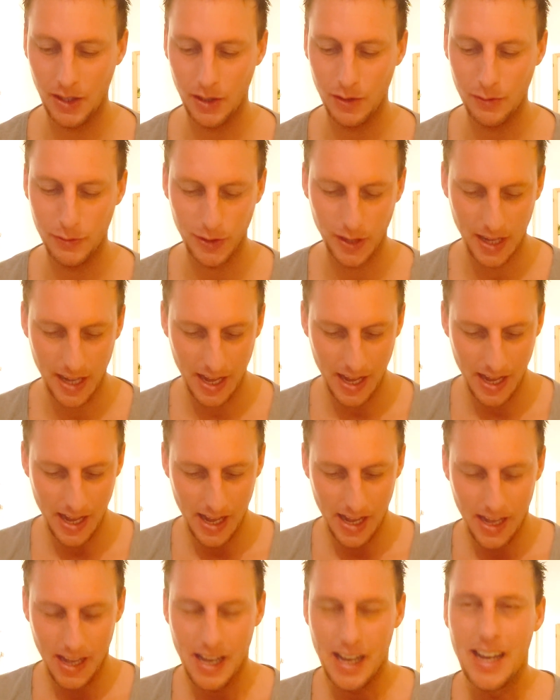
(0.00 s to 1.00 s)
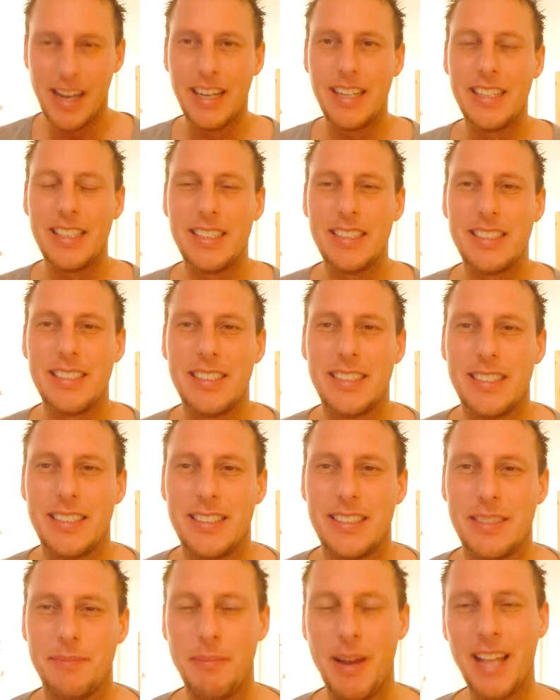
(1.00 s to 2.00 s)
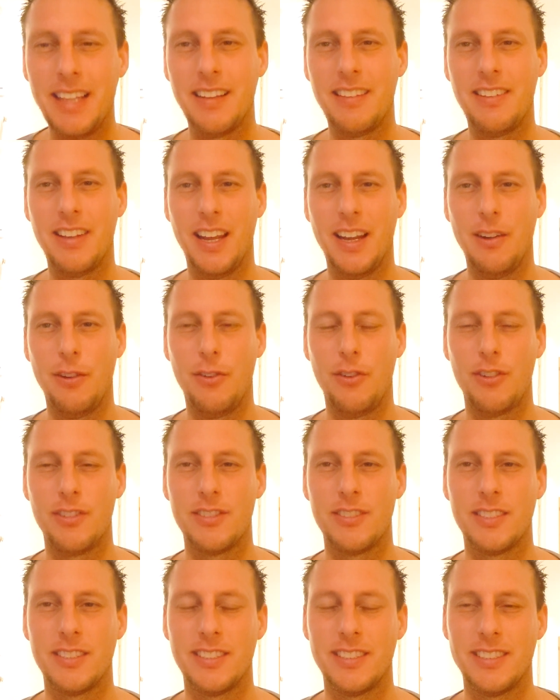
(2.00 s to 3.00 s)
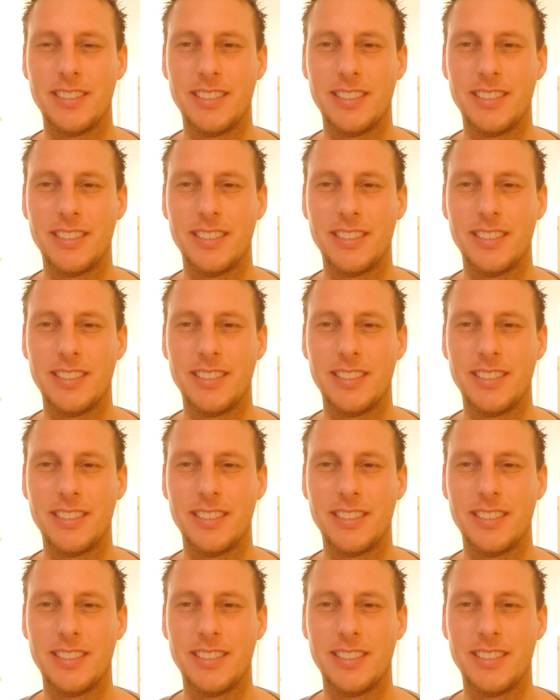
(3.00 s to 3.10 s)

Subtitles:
of meditation.